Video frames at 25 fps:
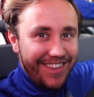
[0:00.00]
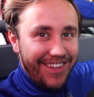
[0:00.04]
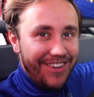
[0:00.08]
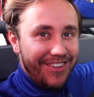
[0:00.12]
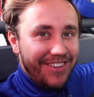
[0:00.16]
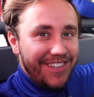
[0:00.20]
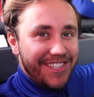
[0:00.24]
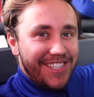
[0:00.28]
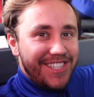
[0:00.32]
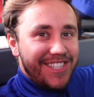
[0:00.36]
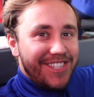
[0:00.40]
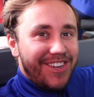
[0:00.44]

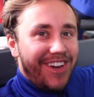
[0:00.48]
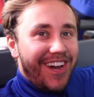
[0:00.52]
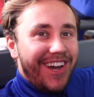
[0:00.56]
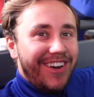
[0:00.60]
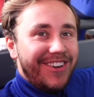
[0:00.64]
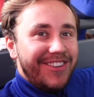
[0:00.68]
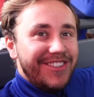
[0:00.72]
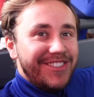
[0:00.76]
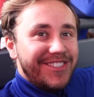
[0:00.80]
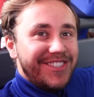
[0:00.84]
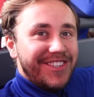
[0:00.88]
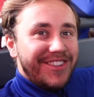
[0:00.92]
There is
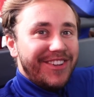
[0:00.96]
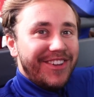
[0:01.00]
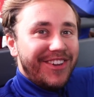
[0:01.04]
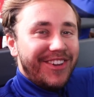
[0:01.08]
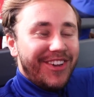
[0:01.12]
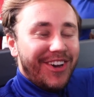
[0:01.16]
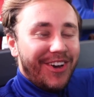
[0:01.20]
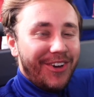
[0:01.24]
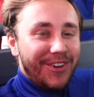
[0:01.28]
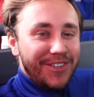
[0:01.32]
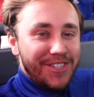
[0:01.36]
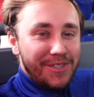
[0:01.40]
silence on the
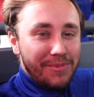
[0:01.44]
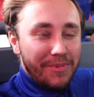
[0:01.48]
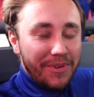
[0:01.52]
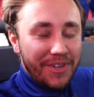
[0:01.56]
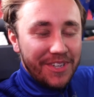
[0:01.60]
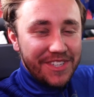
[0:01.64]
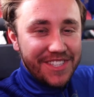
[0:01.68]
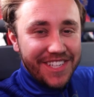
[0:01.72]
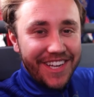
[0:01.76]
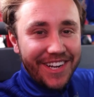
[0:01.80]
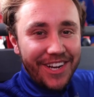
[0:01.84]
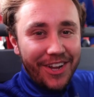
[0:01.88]
coach
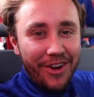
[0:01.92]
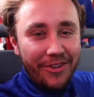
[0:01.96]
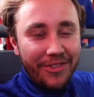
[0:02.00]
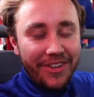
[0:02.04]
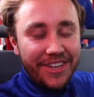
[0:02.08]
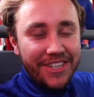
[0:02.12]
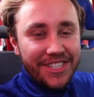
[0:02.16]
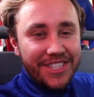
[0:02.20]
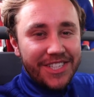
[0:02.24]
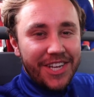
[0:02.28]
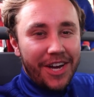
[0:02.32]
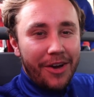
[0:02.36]
because they know
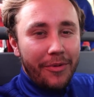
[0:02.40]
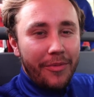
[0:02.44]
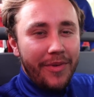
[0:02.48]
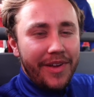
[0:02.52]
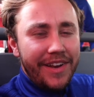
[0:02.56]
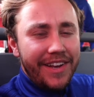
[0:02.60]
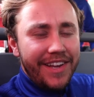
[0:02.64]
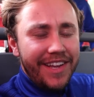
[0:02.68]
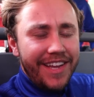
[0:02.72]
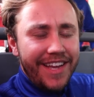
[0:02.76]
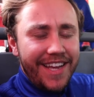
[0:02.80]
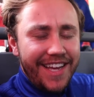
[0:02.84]
that it's
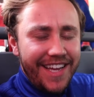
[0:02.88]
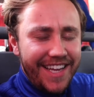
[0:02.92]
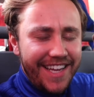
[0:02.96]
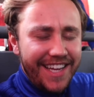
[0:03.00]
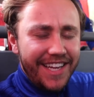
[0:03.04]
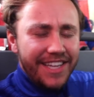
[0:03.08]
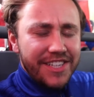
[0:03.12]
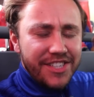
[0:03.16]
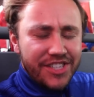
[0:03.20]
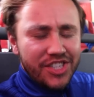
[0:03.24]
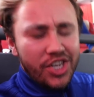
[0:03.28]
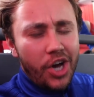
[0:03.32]
coming.
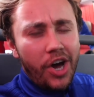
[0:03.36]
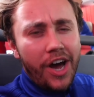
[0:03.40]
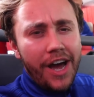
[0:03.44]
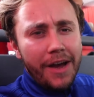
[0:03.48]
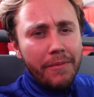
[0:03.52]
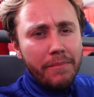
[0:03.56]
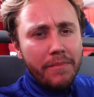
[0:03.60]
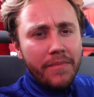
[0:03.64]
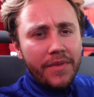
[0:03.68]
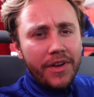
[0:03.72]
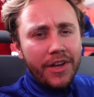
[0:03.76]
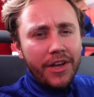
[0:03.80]
It is
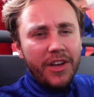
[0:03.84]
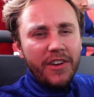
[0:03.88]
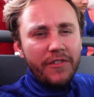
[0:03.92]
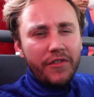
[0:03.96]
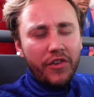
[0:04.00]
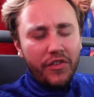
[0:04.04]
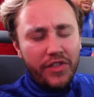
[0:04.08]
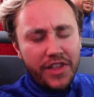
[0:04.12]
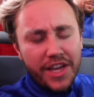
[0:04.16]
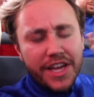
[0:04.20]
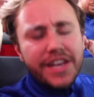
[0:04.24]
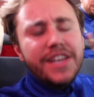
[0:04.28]
time
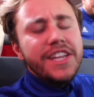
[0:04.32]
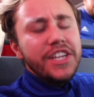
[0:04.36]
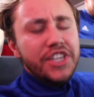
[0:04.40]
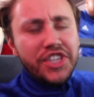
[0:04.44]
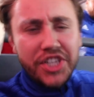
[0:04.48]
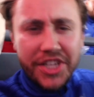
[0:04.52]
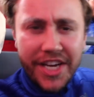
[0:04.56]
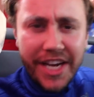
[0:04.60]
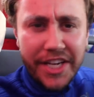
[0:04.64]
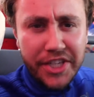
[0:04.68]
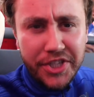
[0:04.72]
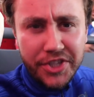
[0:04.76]
for the
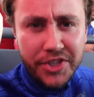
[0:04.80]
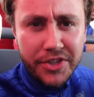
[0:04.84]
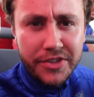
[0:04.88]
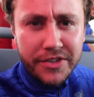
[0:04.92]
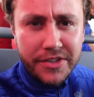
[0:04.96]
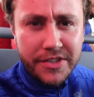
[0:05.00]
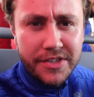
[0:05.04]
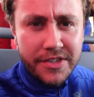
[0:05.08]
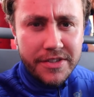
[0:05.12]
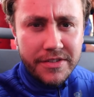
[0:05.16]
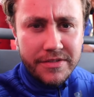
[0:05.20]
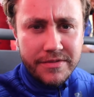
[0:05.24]

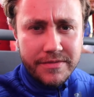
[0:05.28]
initiations.